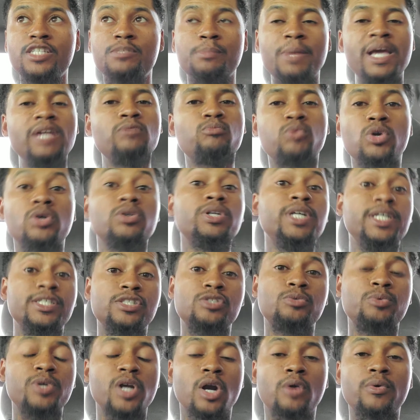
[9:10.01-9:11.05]
made world
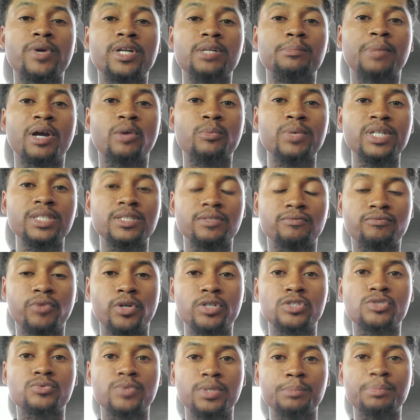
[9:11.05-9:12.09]
history already by winning the
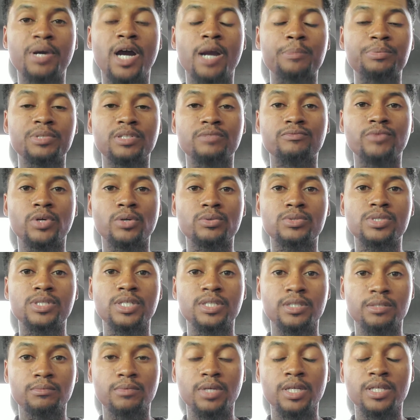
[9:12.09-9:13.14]
first three popular votes in
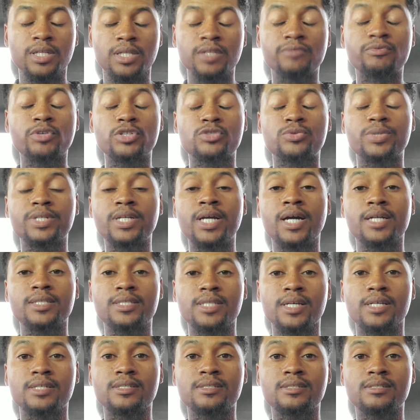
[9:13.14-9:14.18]
the first three
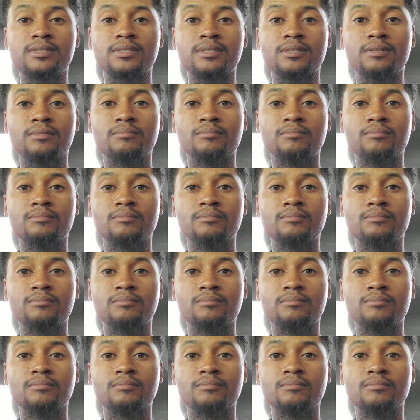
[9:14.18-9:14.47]
contests.